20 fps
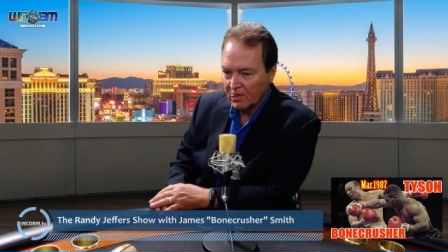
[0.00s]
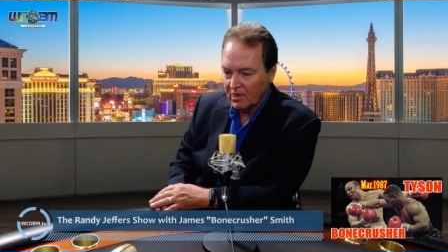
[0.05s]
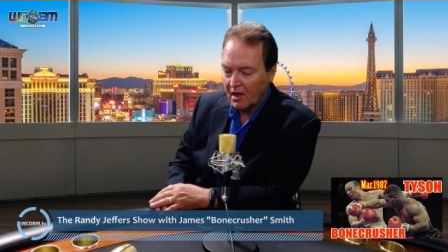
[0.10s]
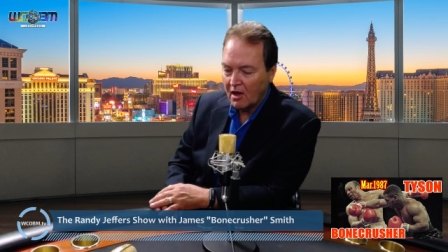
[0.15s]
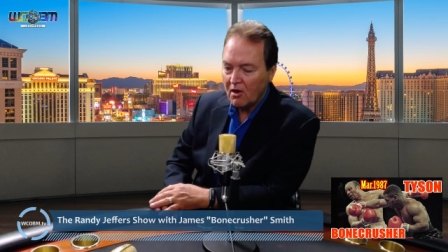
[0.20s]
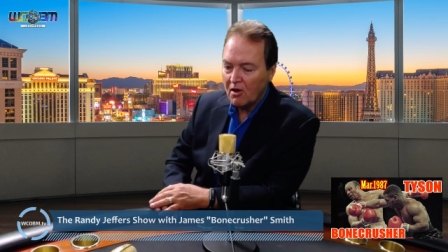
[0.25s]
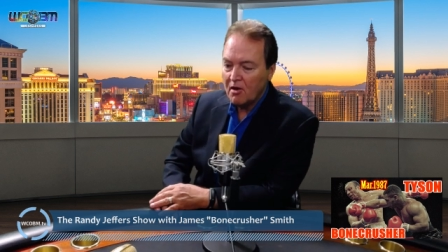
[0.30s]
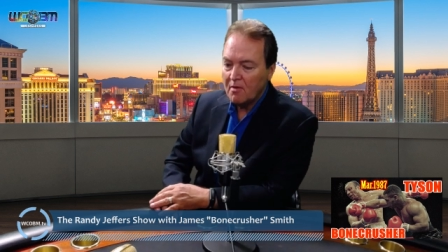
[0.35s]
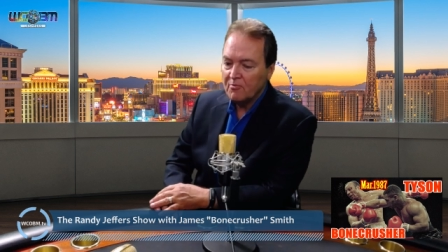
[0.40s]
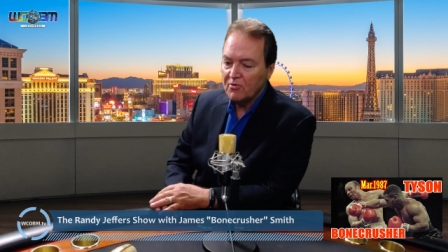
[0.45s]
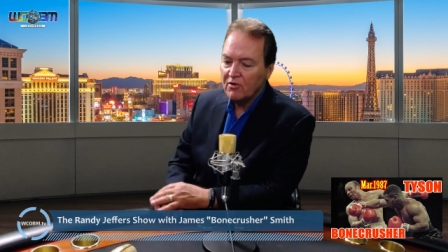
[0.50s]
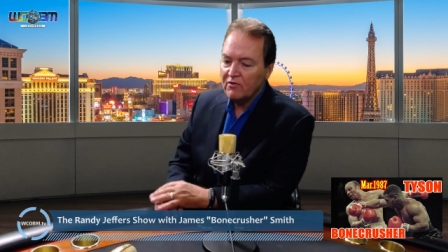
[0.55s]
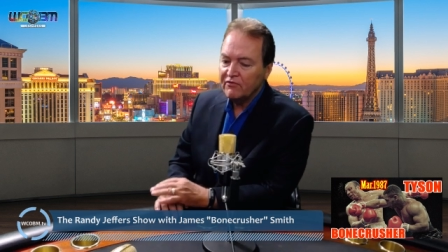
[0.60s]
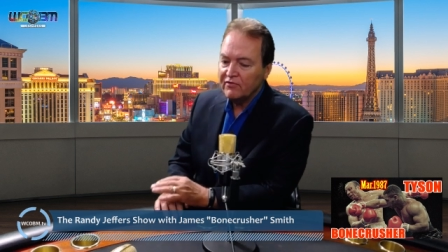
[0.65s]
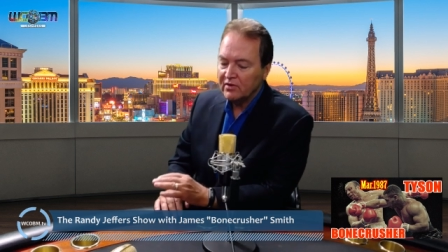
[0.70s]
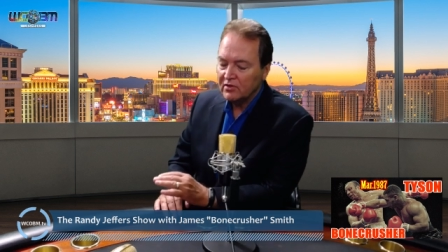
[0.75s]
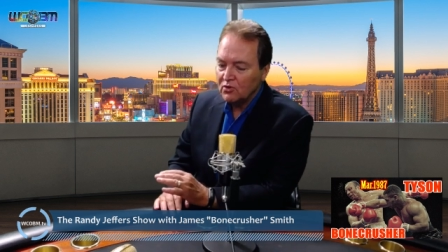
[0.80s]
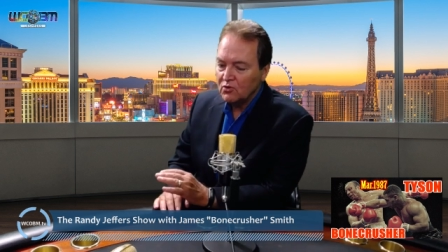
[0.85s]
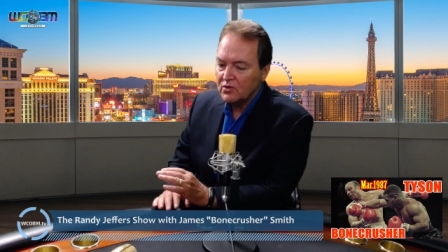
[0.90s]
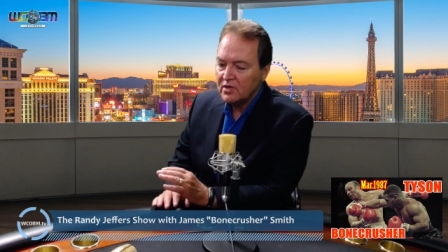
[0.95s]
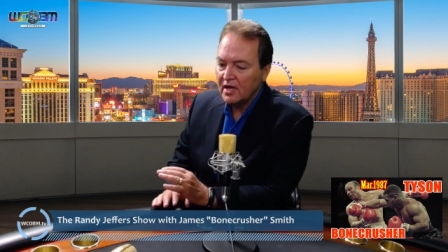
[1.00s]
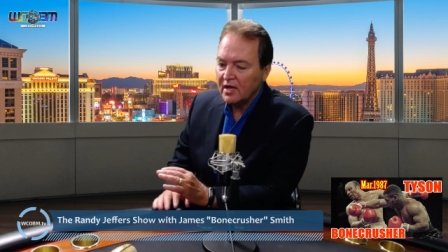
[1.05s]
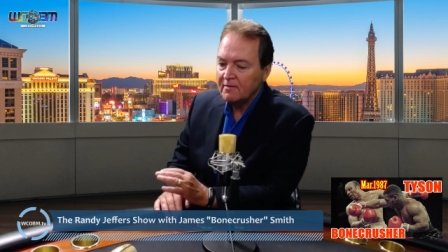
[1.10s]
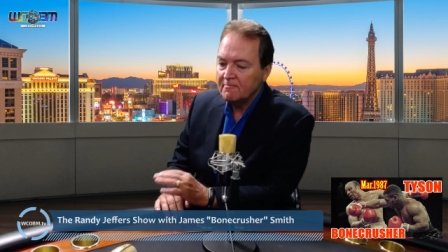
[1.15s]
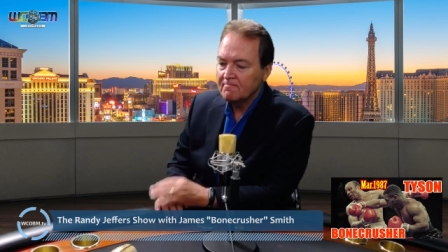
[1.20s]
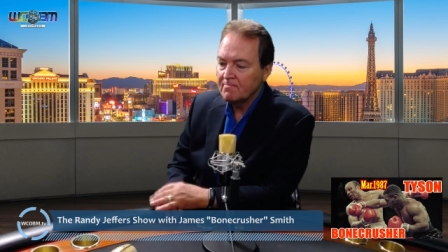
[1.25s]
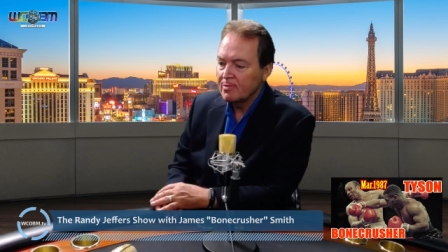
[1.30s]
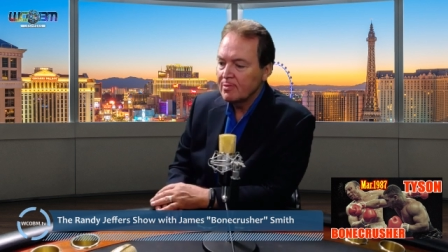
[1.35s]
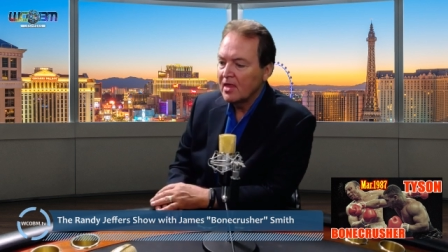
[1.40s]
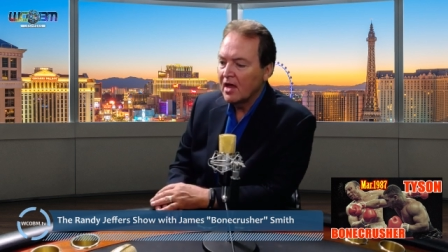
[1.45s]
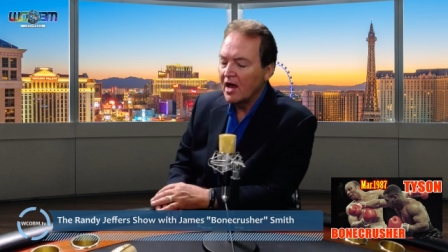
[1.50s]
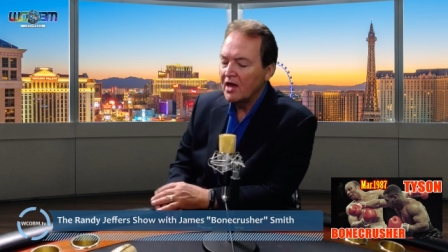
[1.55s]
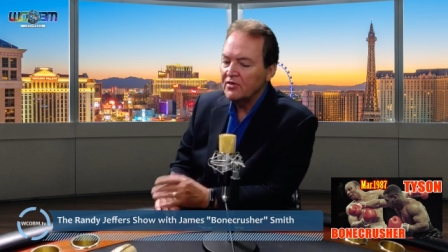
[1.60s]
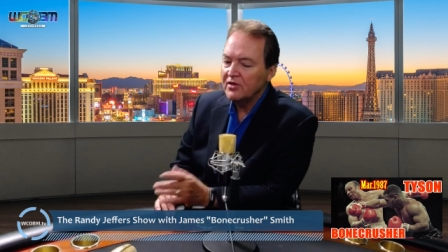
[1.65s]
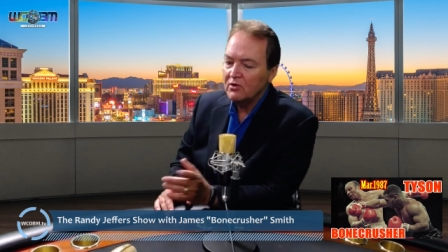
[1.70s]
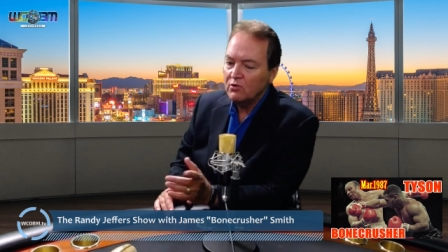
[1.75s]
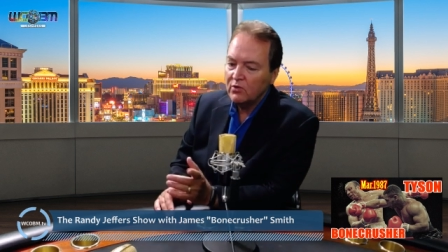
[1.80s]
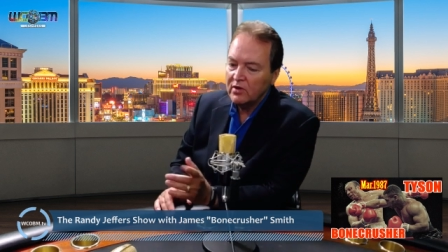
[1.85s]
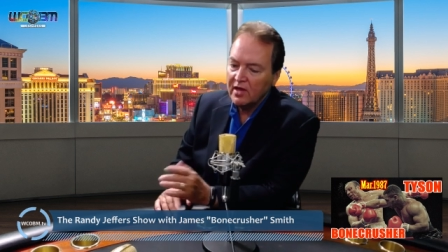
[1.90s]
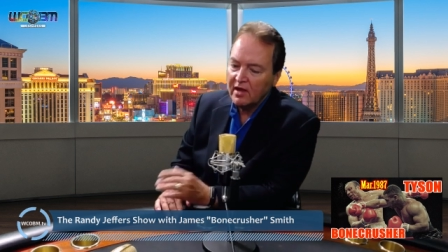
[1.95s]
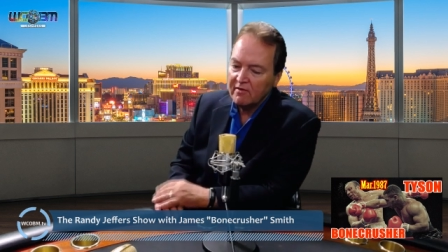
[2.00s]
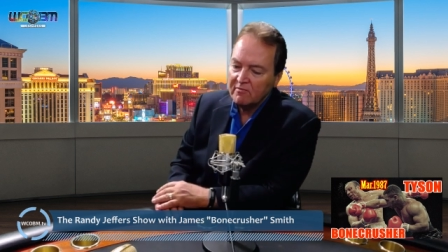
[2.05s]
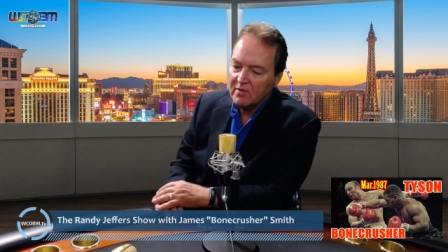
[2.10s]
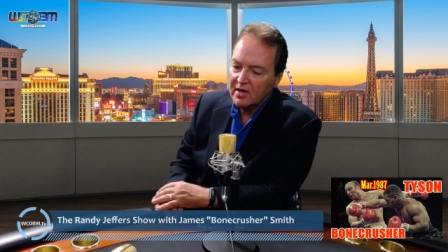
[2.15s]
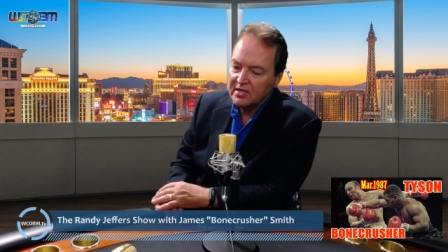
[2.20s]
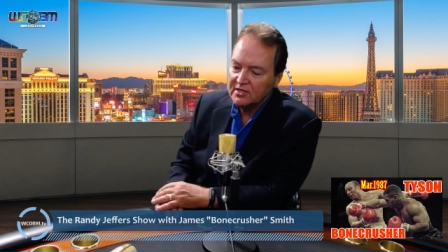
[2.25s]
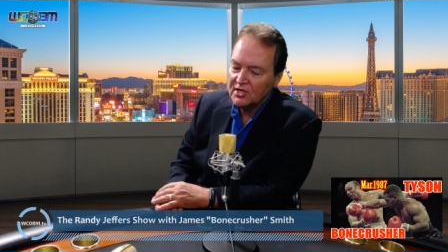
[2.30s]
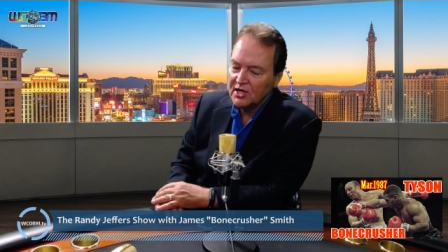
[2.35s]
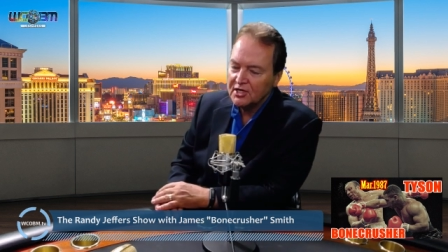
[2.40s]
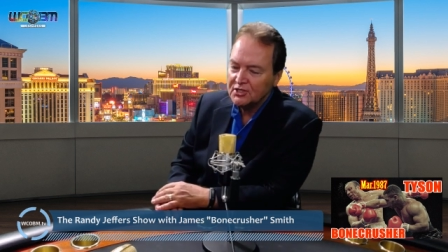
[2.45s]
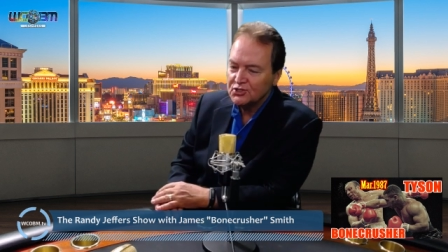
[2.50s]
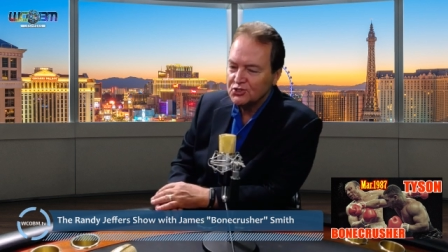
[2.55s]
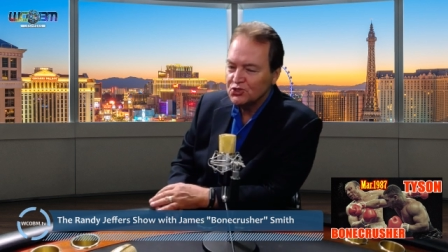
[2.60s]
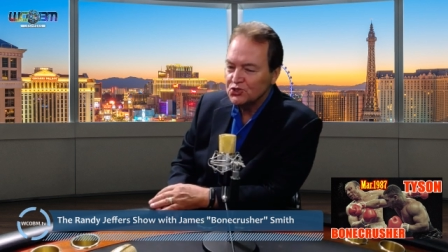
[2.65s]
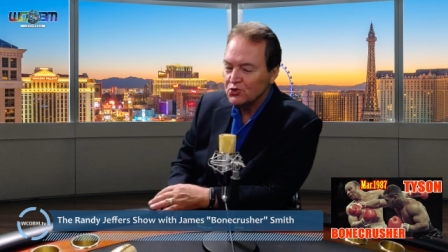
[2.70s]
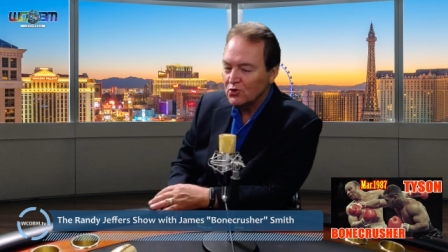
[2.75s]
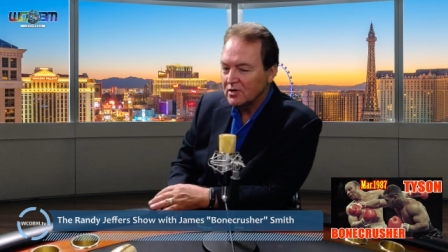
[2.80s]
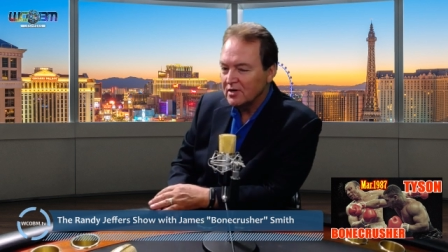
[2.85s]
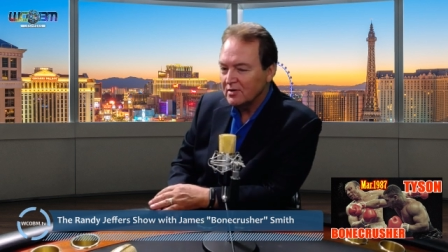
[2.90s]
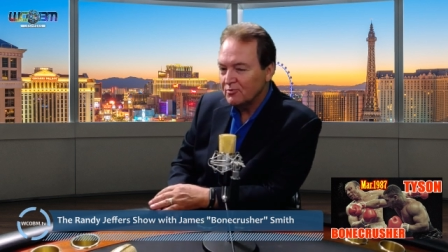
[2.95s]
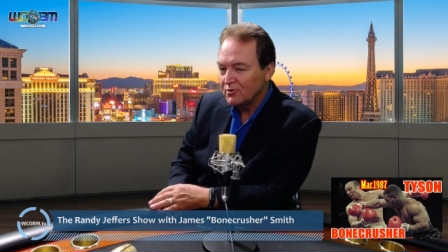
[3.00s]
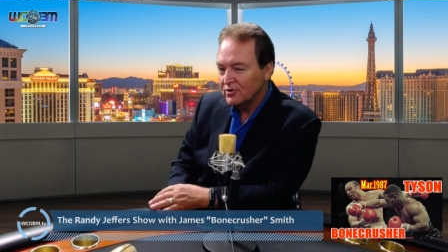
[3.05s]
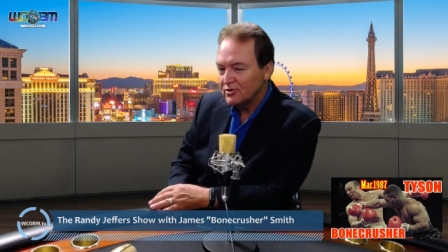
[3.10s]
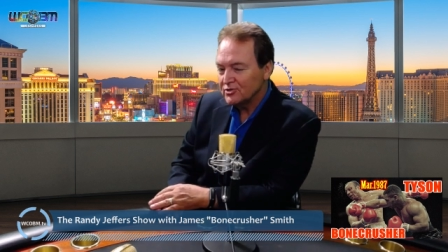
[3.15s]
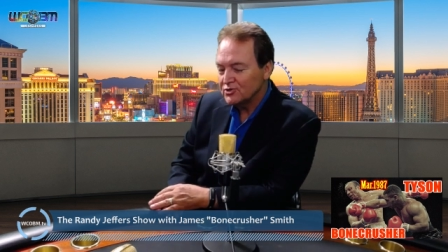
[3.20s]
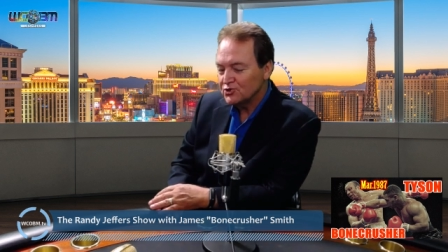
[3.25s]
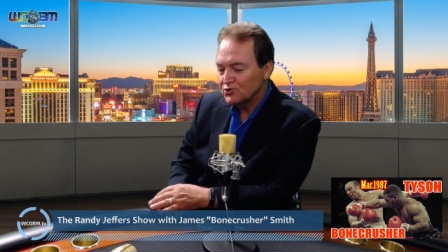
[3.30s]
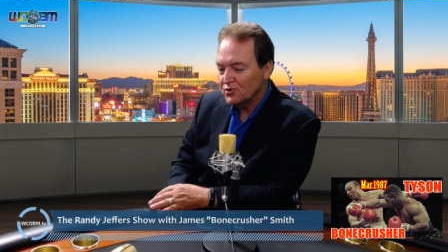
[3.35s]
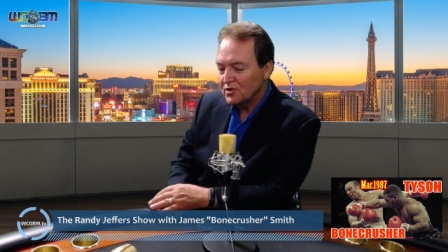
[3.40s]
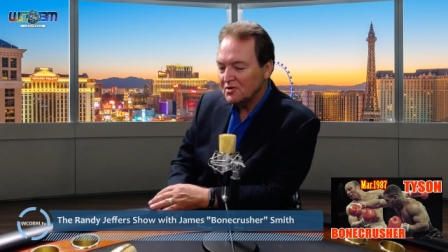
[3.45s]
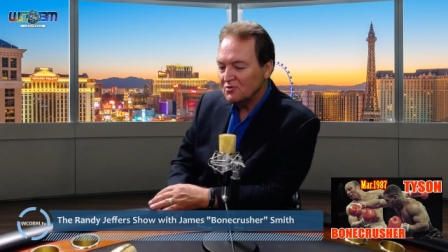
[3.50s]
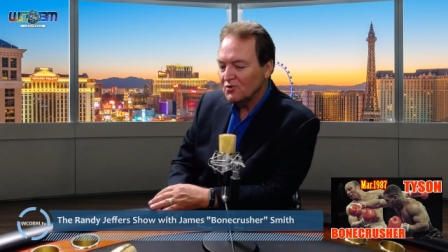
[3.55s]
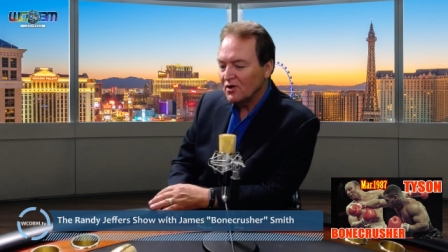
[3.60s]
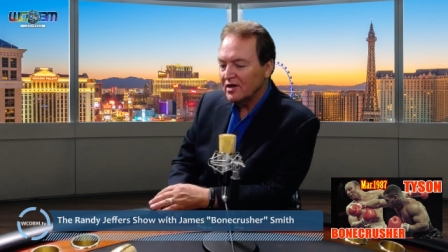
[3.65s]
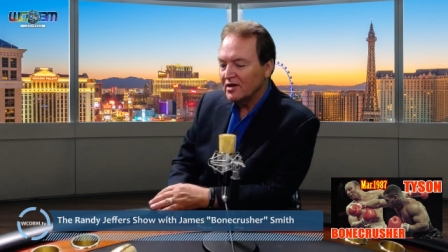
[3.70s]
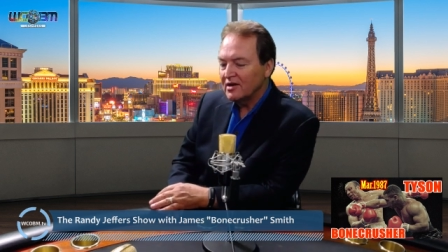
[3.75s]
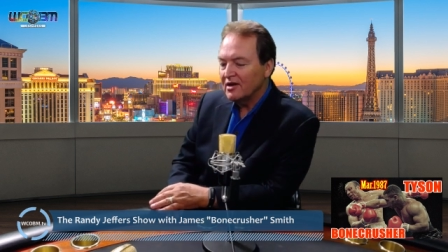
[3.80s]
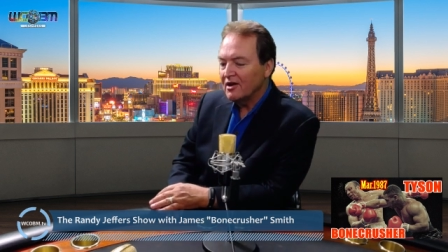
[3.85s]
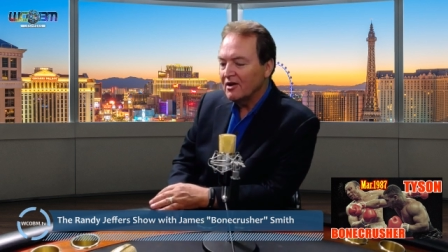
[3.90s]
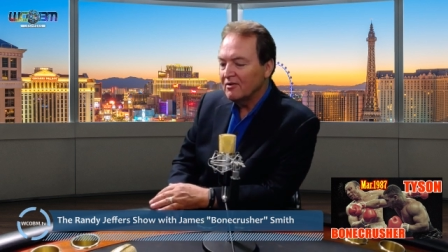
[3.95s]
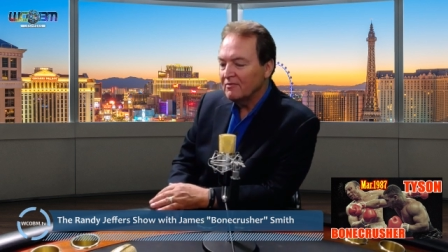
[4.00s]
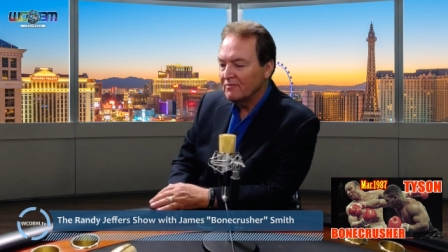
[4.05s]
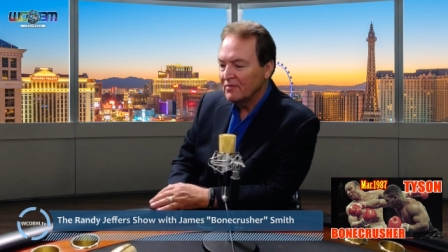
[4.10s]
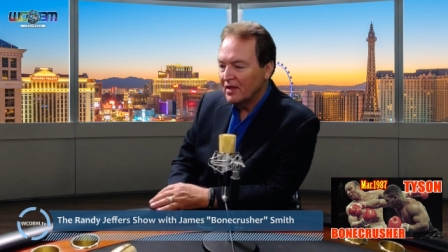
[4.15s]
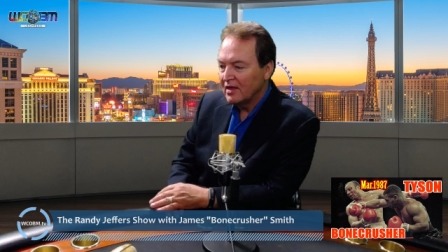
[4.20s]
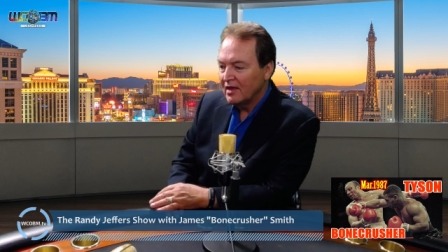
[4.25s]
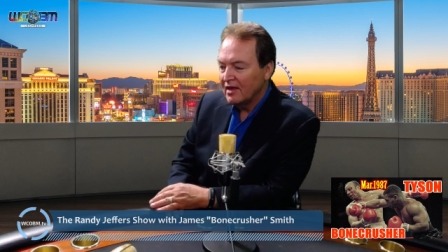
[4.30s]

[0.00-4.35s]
Oh, perfect. Okay. I think we have Mike Tyson showing up on the screen right now.